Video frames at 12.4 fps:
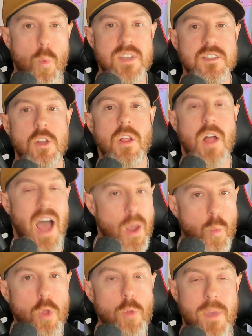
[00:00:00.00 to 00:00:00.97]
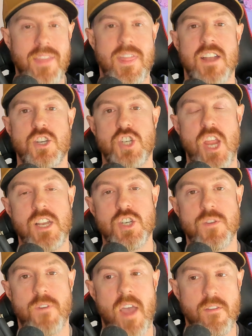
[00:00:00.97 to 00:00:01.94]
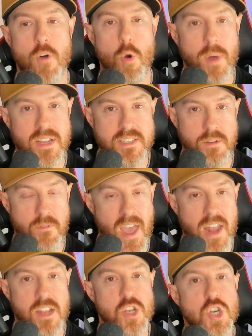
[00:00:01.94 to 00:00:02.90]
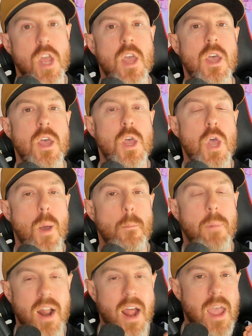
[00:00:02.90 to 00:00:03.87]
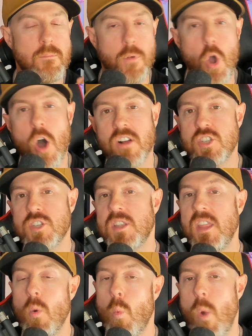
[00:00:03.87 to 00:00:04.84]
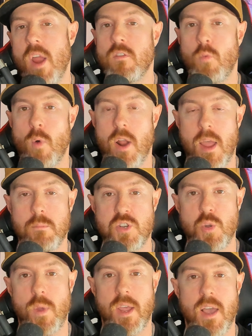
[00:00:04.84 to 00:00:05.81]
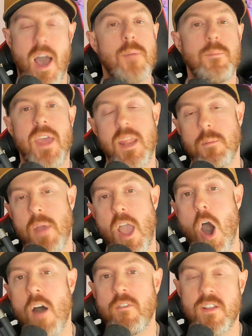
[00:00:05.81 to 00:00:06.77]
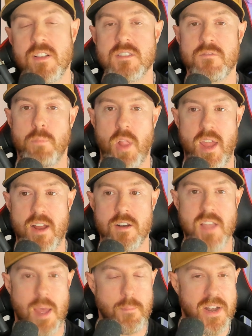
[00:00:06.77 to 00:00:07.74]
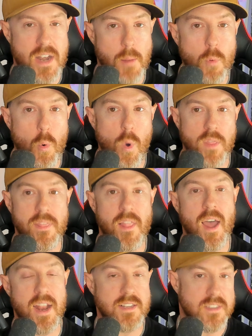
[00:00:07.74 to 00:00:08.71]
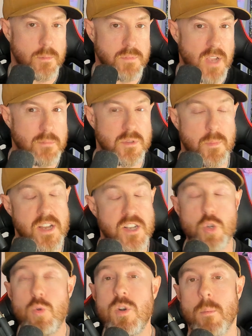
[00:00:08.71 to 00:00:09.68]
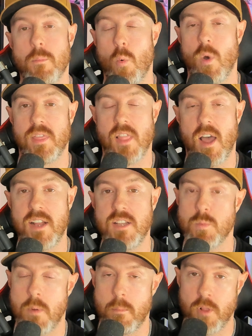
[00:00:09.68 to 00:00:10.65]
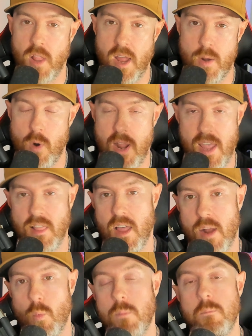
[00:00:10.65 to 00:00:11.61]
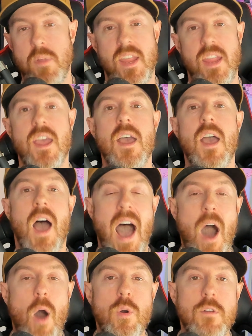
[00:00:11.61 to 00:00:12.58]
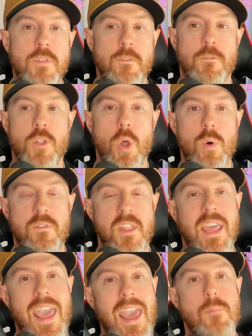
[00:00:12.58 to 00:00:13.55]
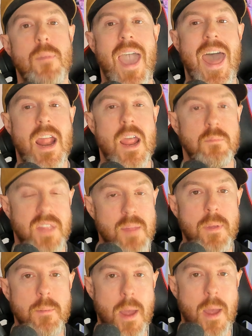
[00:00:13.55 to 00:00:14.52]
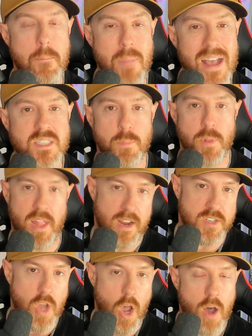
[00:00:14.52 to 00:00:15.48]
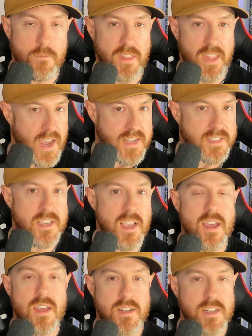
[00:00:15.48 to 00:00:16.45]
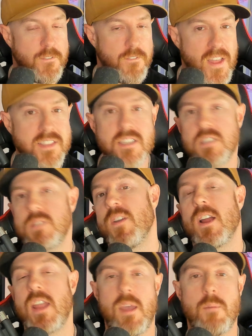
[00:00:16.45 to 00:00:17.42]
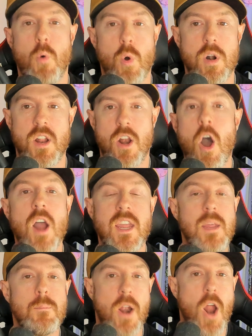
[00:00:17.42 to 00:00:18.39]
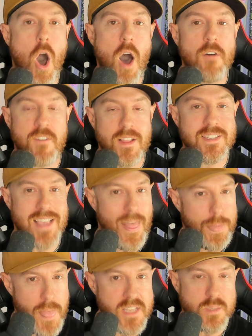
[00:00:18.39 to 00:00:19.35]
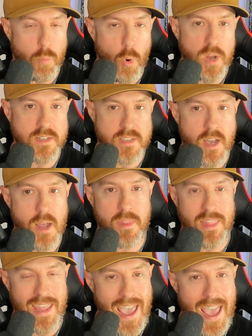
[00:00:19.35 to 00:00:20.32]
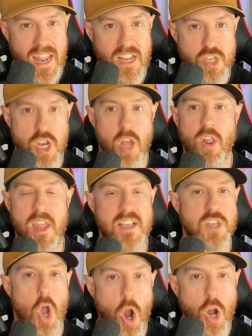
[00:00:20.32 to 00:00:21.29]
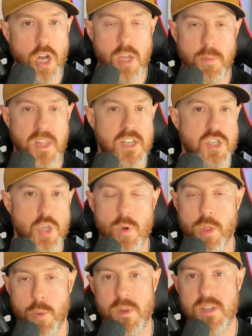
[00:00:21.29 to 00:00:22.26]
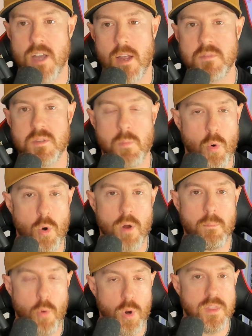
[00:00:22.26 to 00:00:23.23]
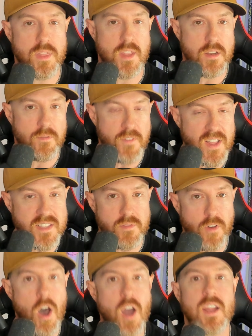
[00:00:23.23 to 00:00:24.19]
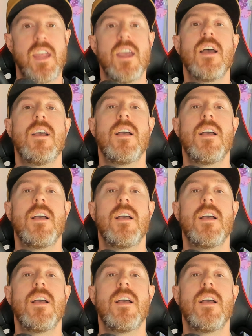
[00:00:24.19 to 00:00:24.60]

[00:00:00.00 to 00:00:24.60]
a whistle, I will make that change if I have home ice advantage. But I am consciously aware of what I am doing. I'm getting my offensive players and my number 1 line, sometimes my 2 number 1 lines, remember line 1A, line 1B, out of the flow of the game, and I am keeping my best players off the ice. Defense is very important in hockey, but offense at this point in time in the NHL is arguably 2 or 3 times more important than defensive hockey.